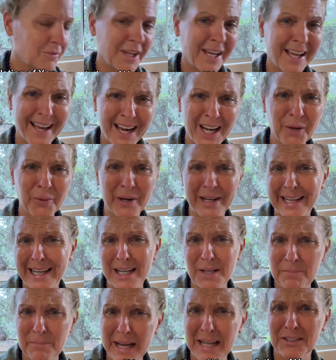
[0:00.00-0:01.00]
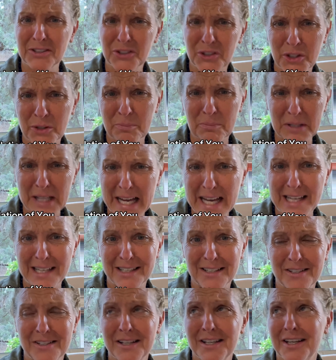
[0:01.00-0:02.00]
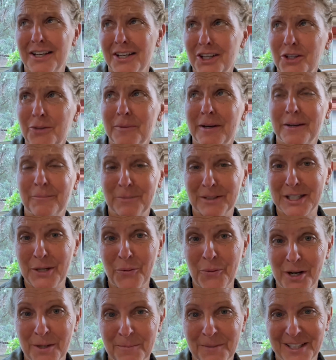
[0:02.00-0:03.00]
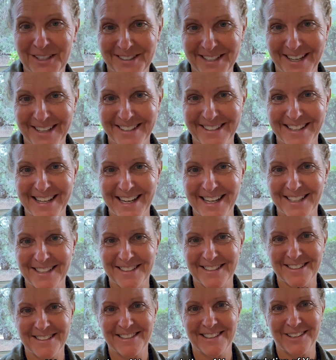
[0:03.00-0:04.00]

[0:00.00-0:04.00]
anyway, getting back to planet humanity, but they wanted me to tell you that.